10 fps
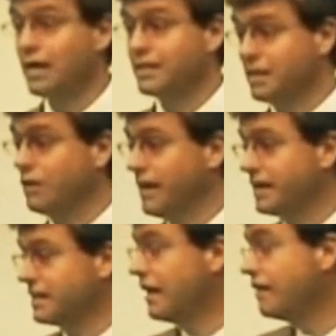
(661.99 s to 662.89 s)
like to go
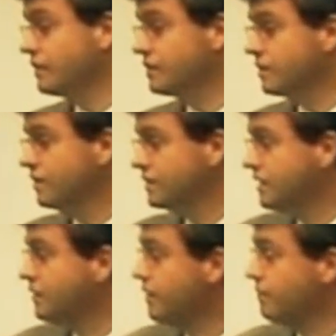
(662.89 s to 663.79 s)
back to heaven as long as
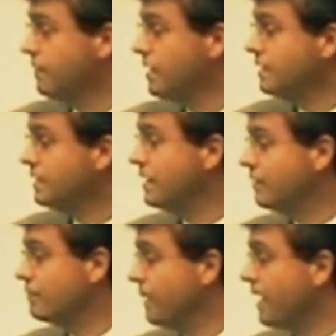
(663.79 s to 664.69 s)
he didn't have, didn't
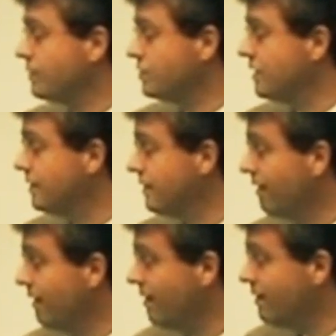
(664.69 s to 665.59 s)
have to bow his knee to
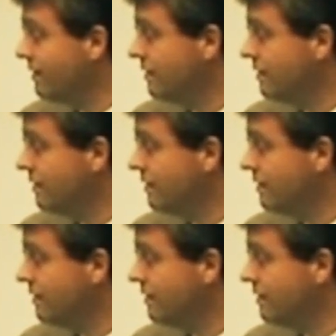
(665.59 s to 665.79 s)
God.